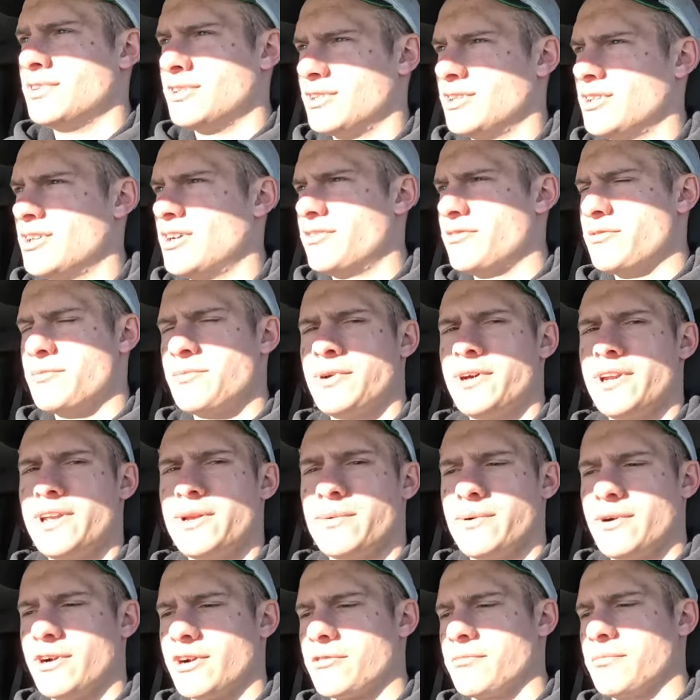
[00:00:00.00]
Hello everybody,
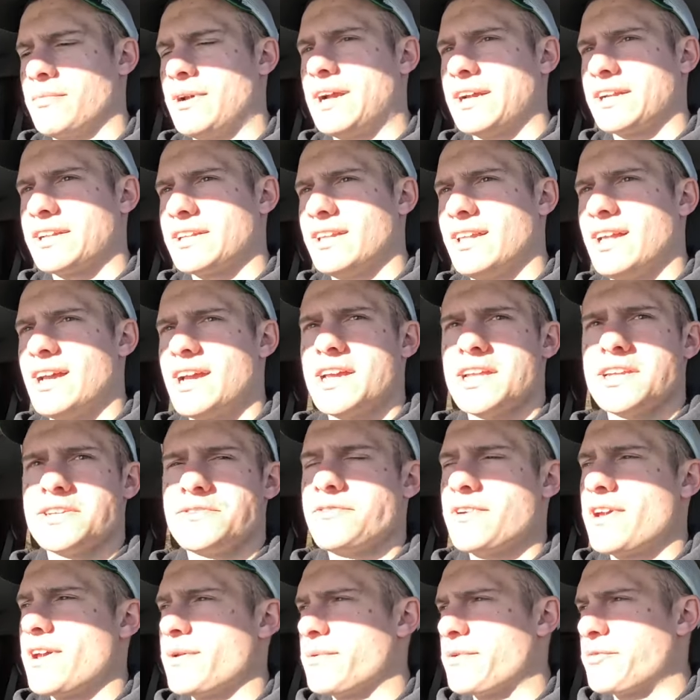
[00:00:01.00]
welcome back to Lyons
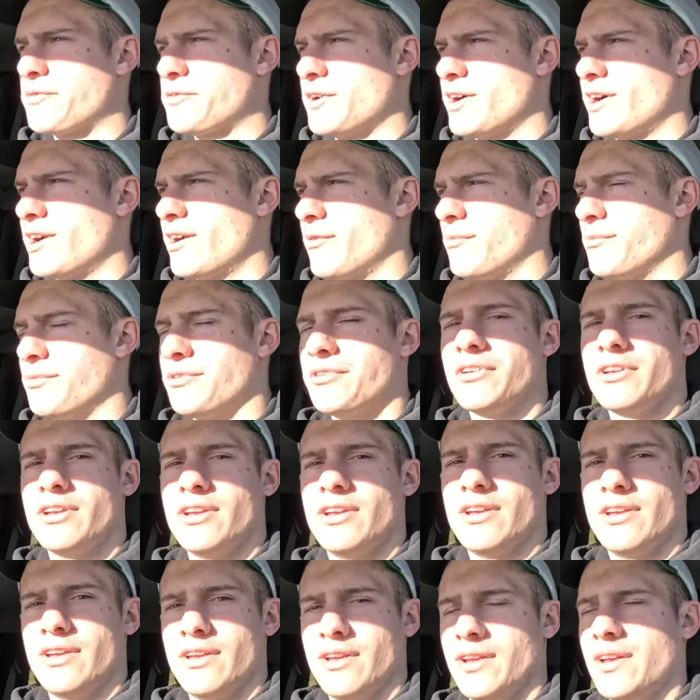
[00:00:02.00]
Family Farms.
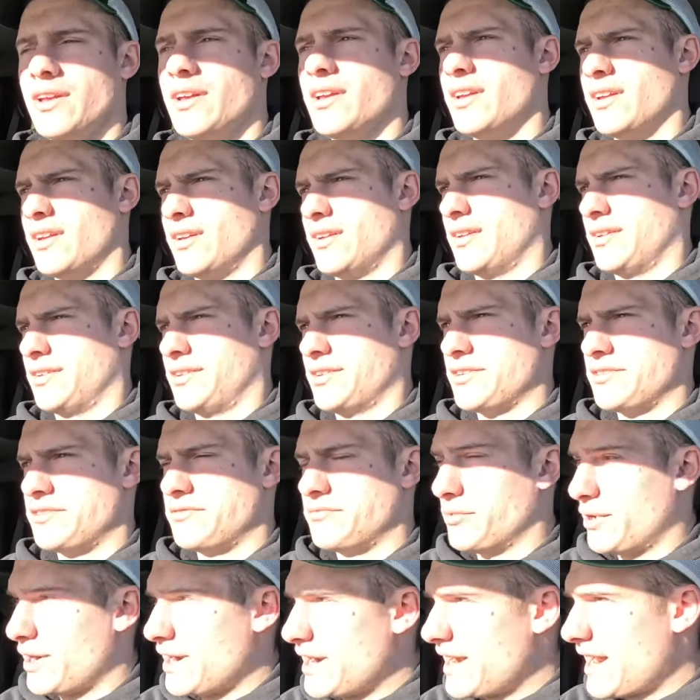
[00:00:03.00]
So
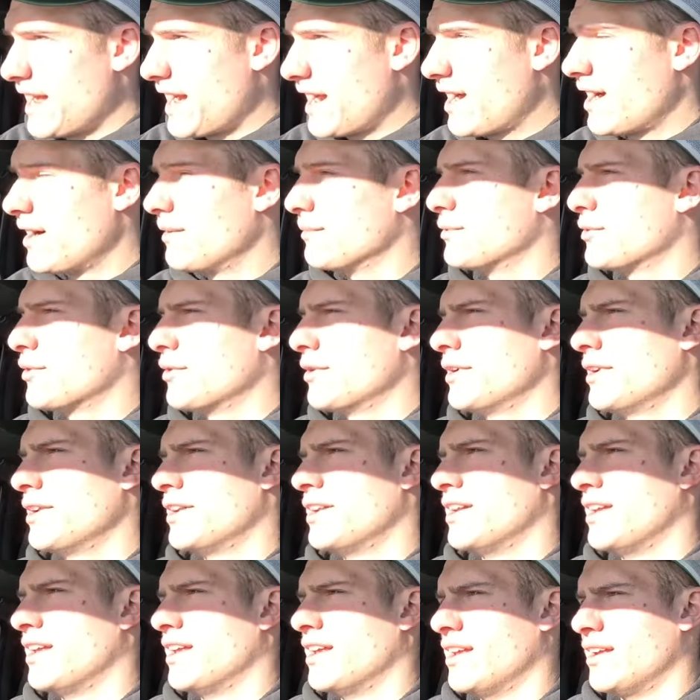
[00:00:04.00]
right now I'm going
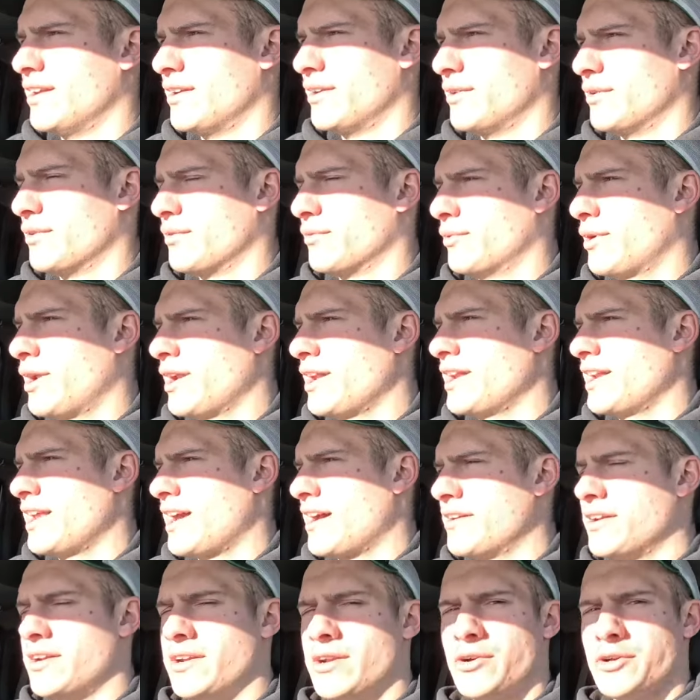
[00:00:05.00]
and running
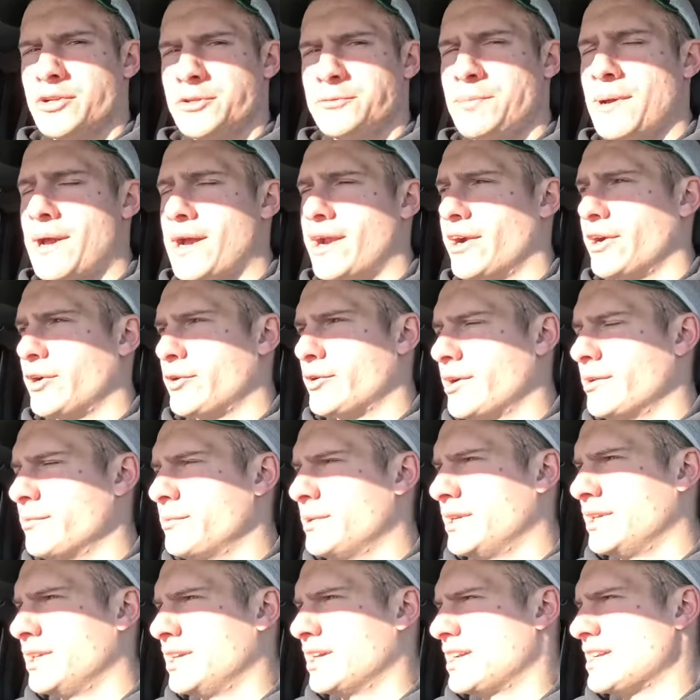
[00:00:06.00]
down to Knowles Power
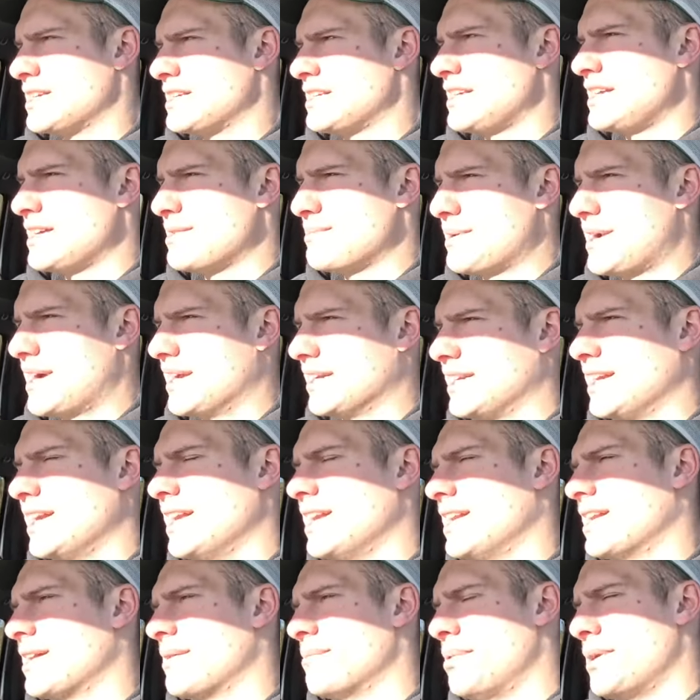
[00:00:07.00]
Equipment, gonna see about
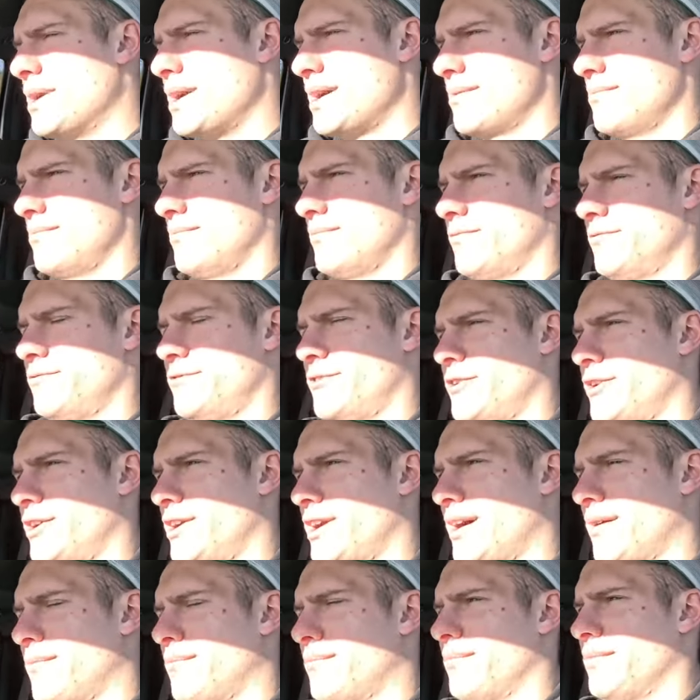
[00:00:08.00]
getting a pump for
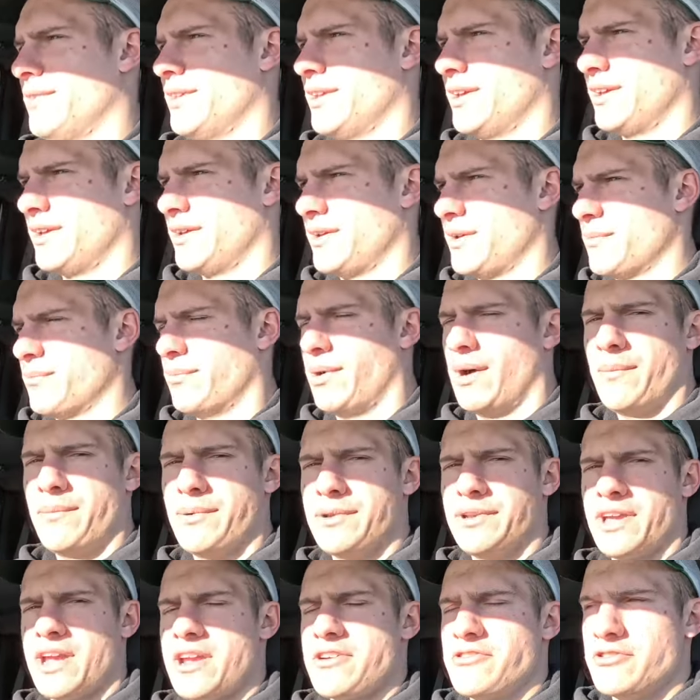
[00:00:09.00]
um,
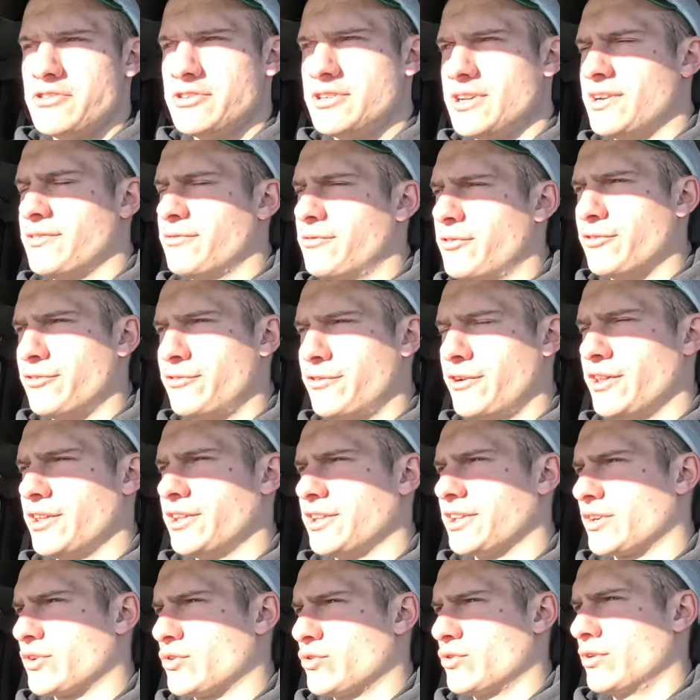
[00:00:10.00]
pumping nitrogen for
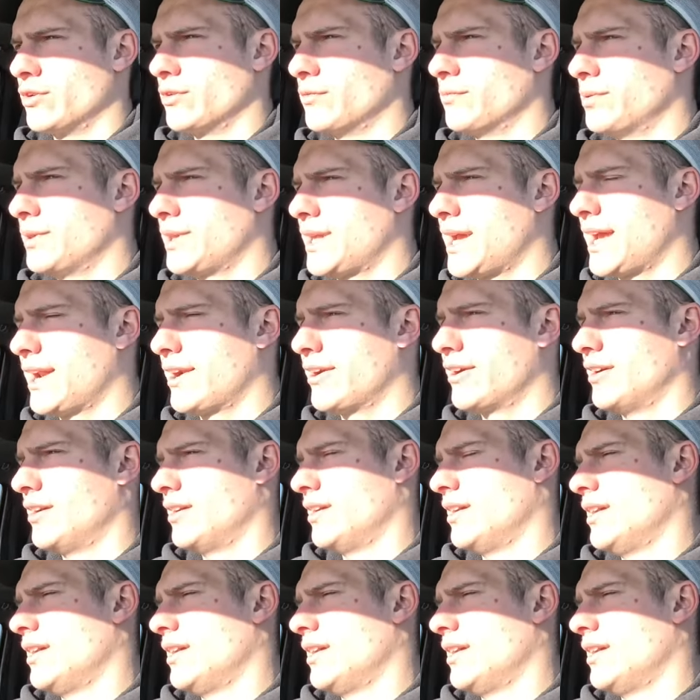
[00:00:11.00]
filling the corn planter.